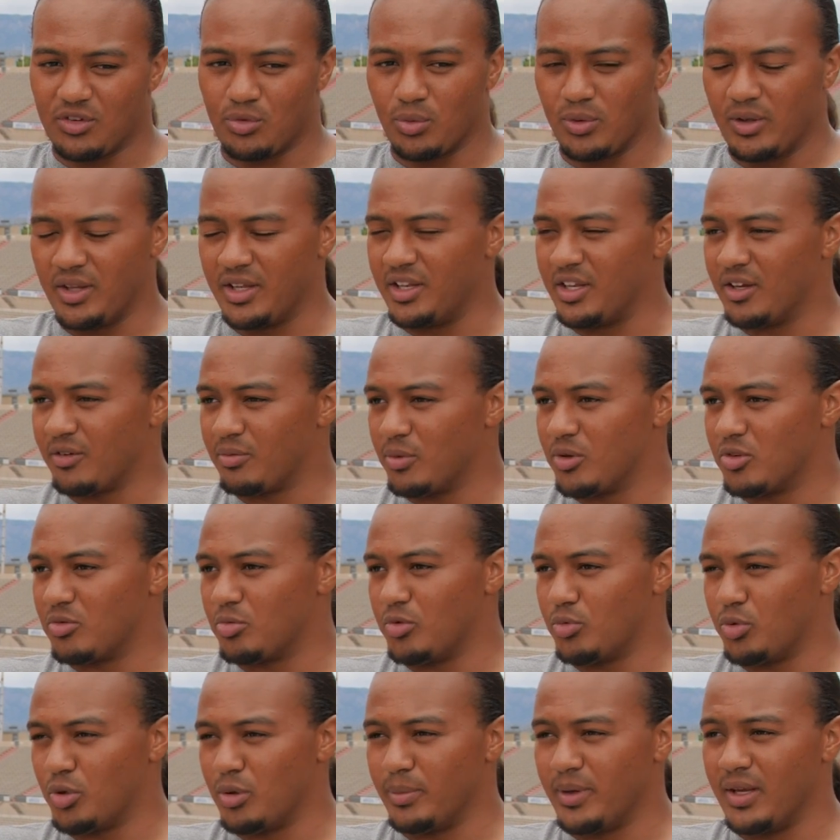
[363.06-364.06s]
that's really the difference
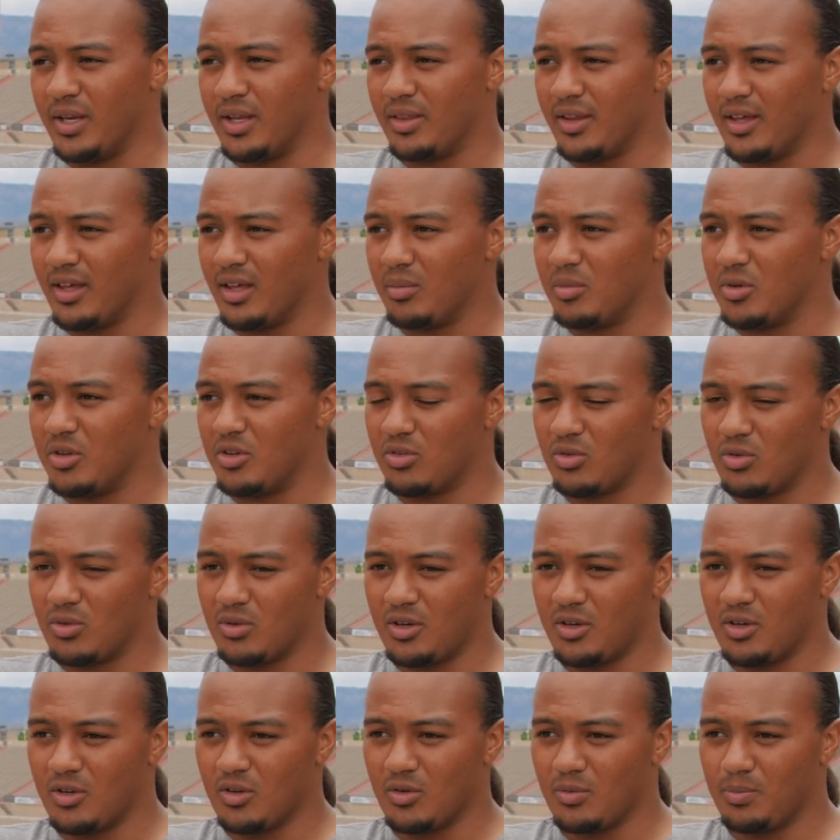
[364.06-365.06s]
between me and them is,
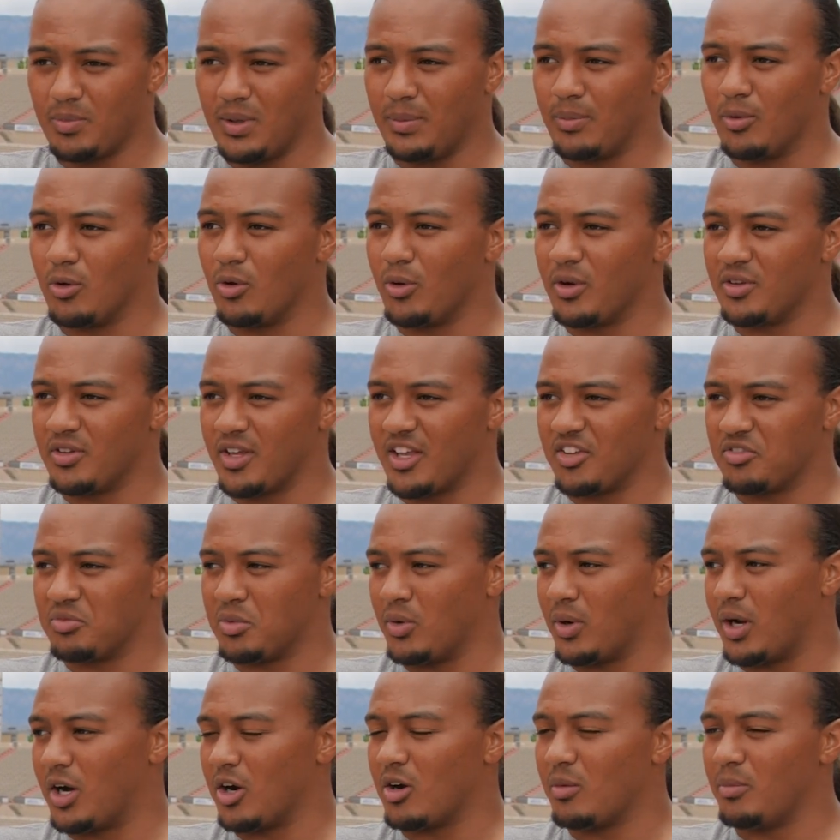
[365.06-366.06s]
you know, people always ask
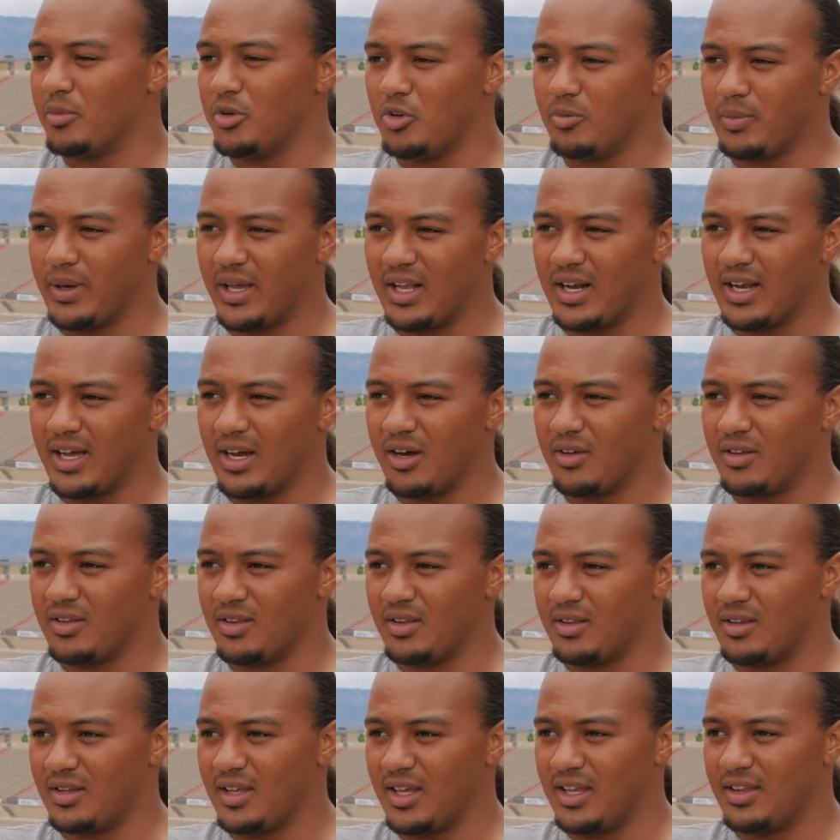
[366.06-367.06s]
me, how come you made it out
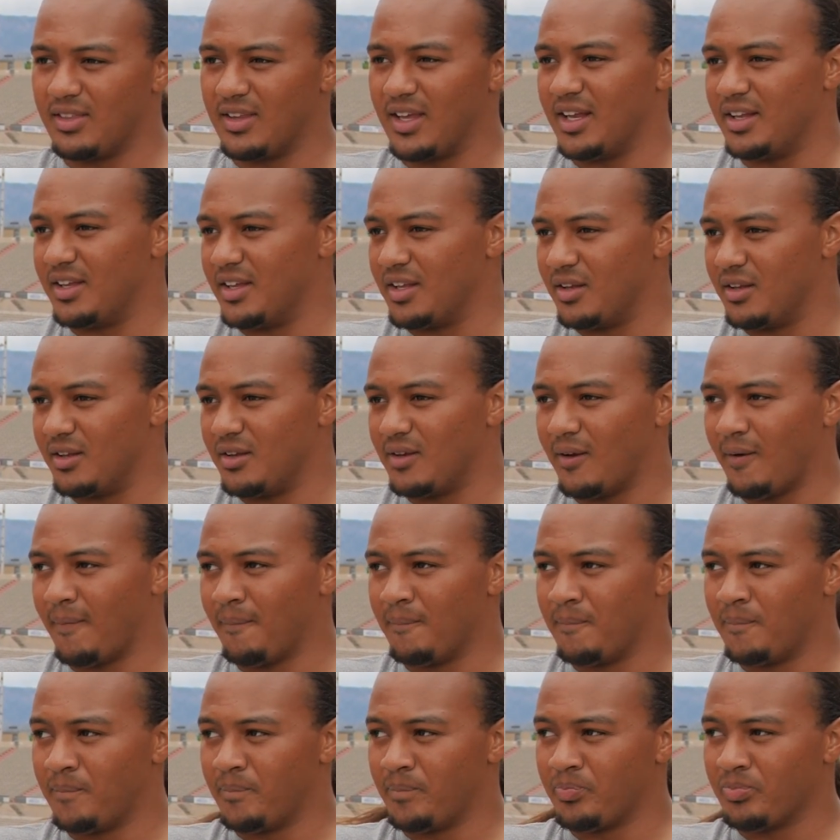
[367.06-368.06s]
and they didn't?
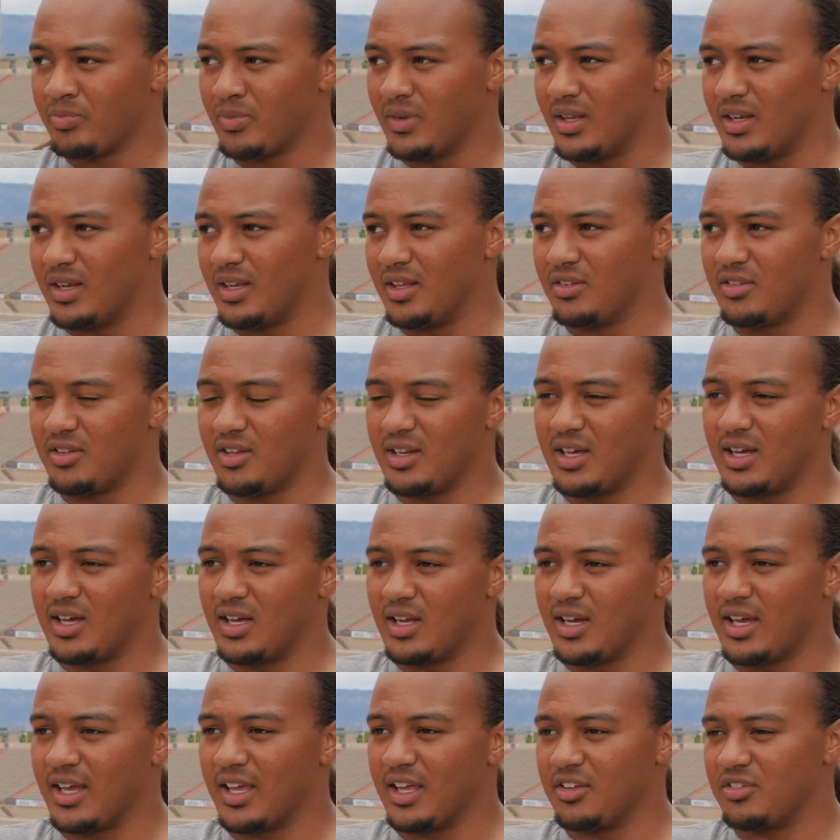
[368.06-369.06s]
And I said,
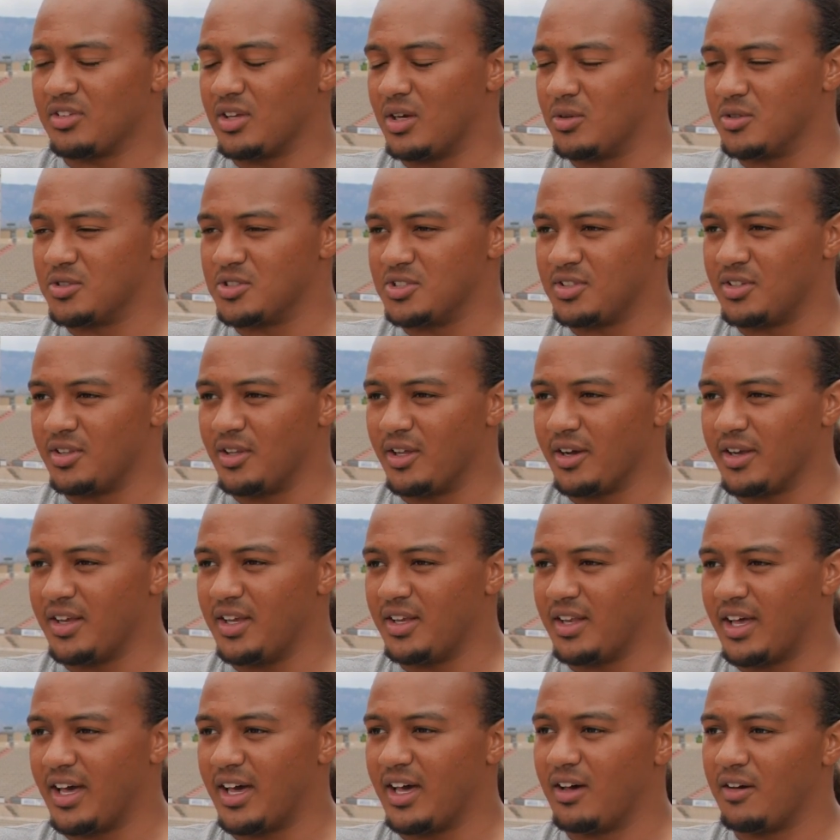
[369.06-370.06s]
I guess I was just
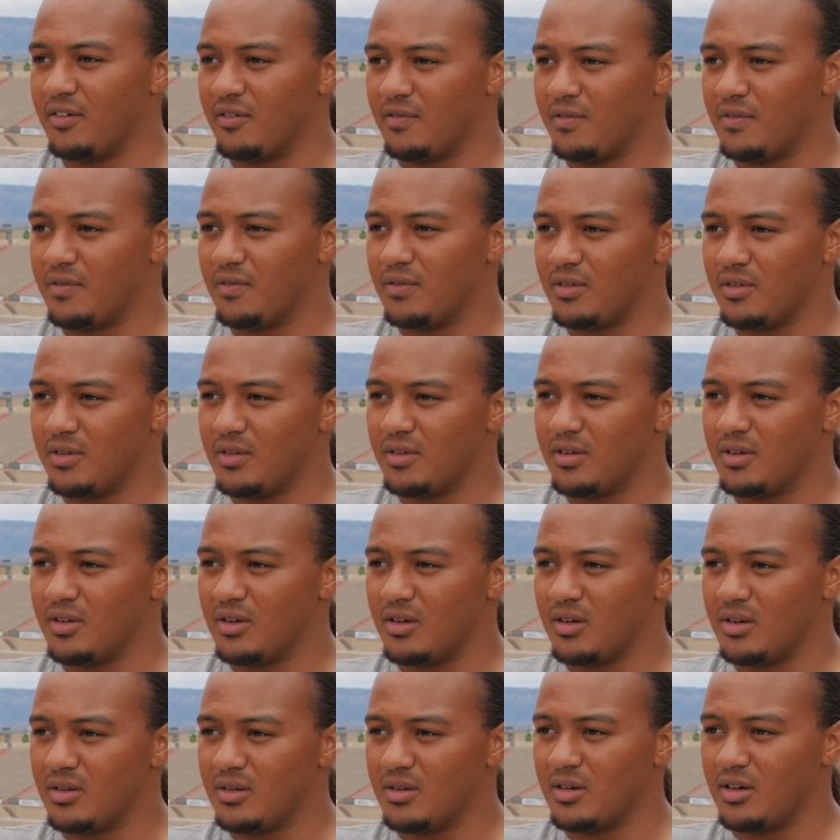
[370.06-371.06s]
lucky to have
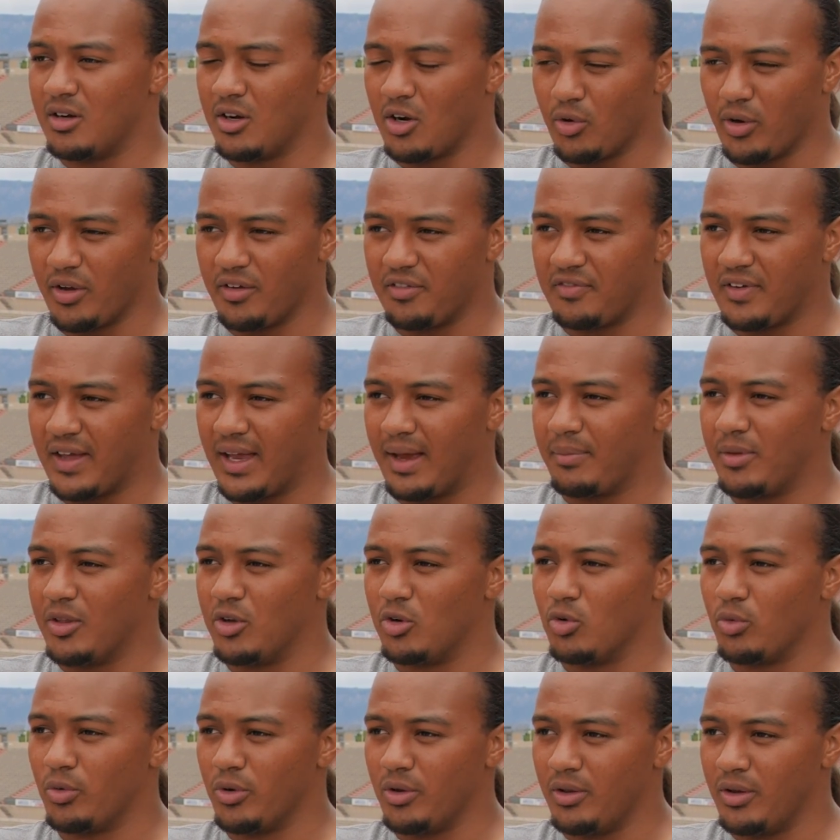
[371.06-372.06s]
a great
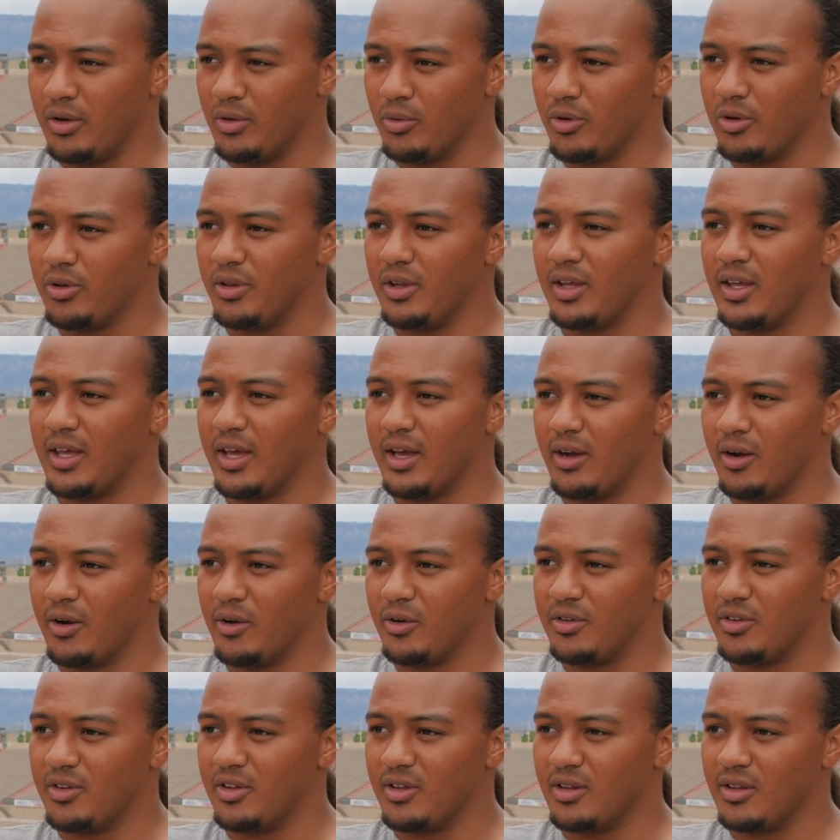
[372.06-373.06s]
family who really, really
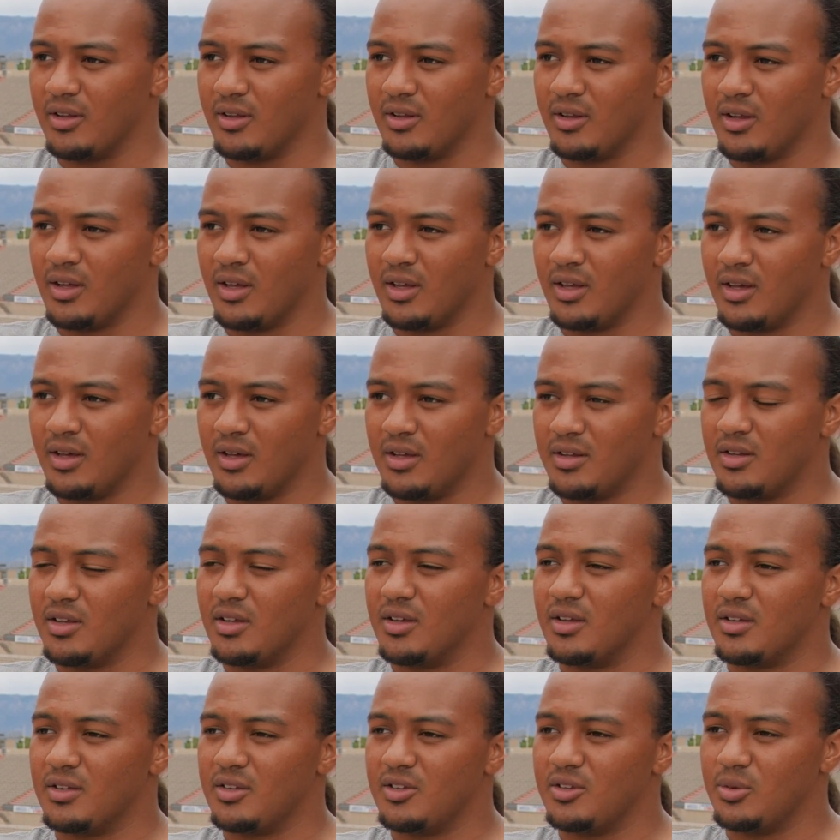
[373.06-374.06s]
cared
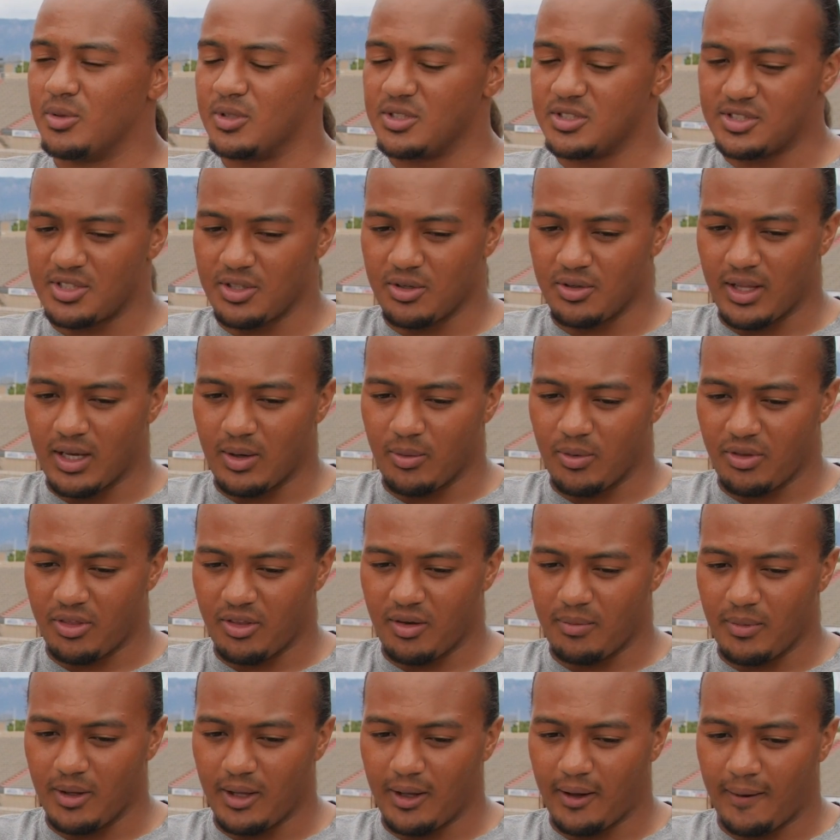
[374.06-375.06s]
to instill that
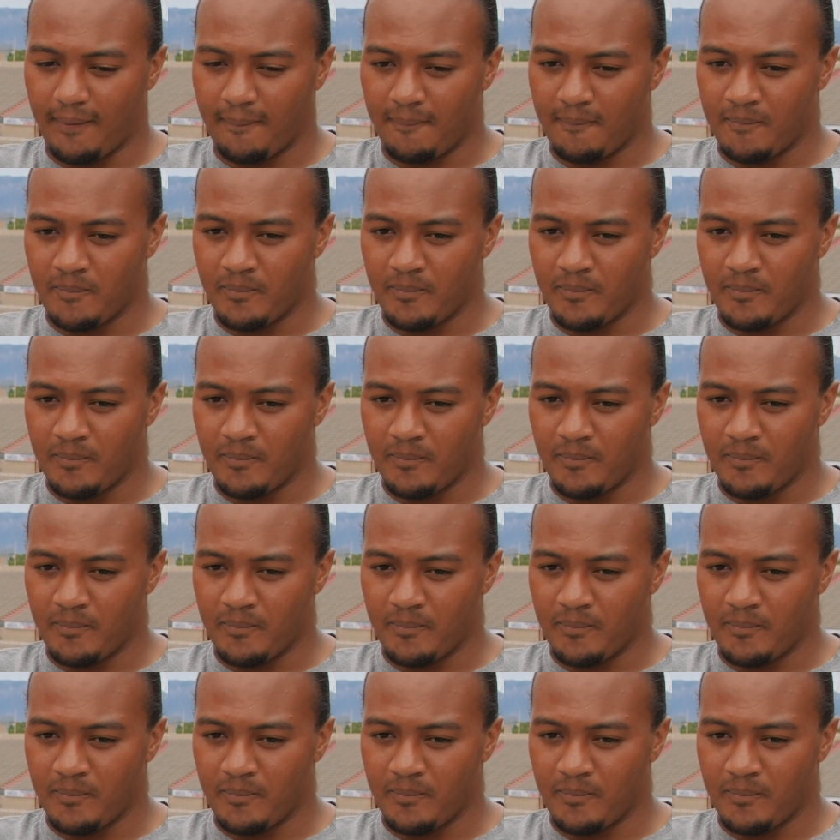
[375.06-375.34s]
within me.